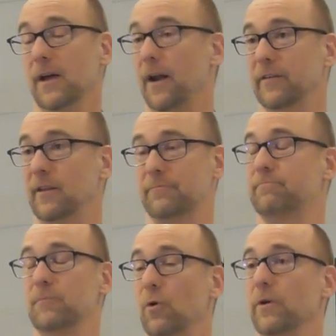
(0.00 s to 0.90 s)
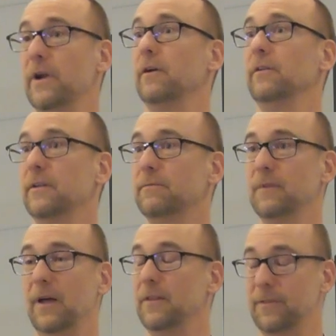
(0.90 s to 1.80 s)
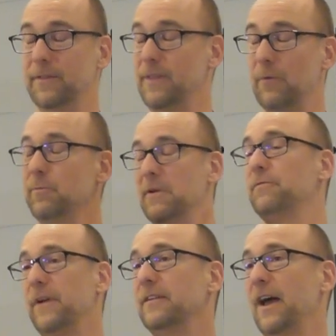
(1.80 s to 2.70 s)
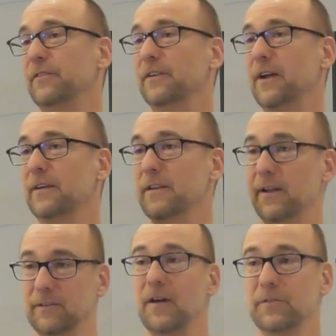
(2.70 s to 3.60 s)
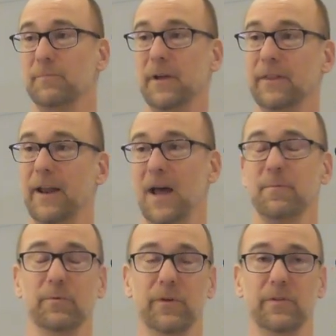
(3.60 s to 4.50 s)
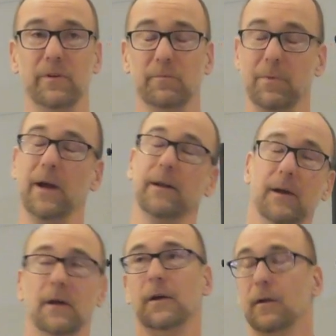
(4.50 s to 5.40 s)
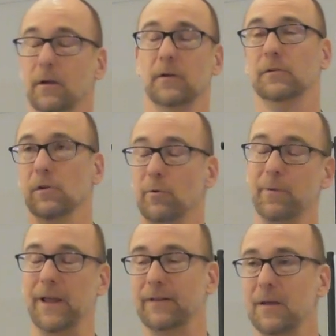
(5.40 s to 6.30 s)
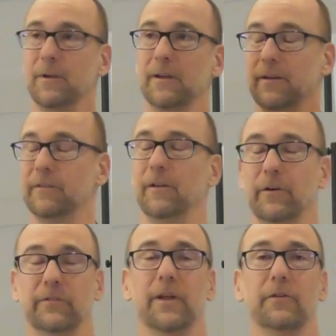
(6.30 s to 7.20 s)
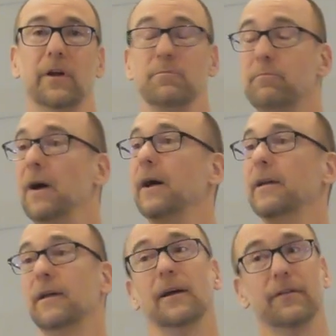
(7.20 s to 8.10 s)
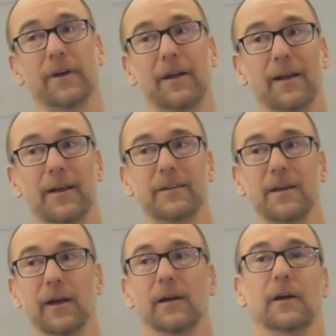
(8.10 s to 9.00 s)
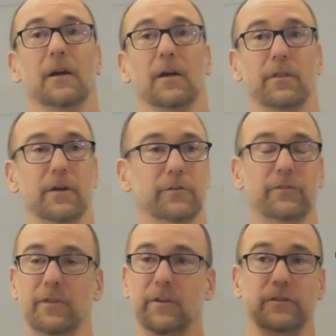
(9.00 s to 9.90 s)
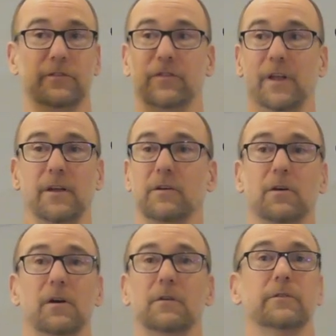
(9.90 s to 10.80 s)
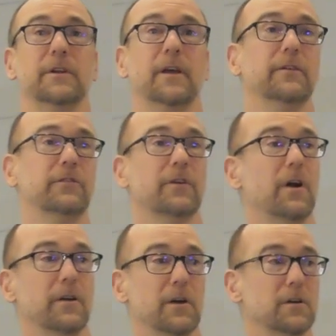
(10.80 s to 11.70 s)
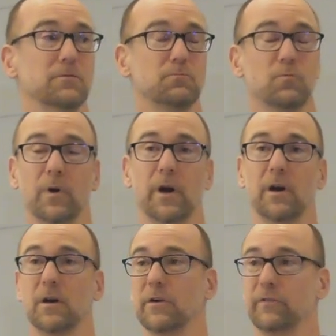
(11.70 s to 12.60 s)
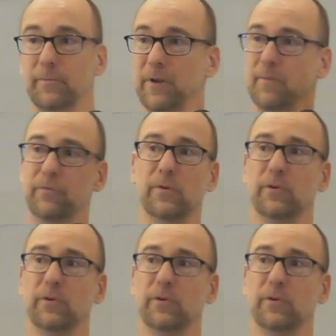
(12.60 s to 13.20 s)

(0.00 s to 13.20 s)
And I said, Ordinarily, that would be a fantastic idea. I'd love to make that happen with you, but global pandemic, et cetera, et cetera. But I've got an idea. There's this thing called Kickstarter where sometimes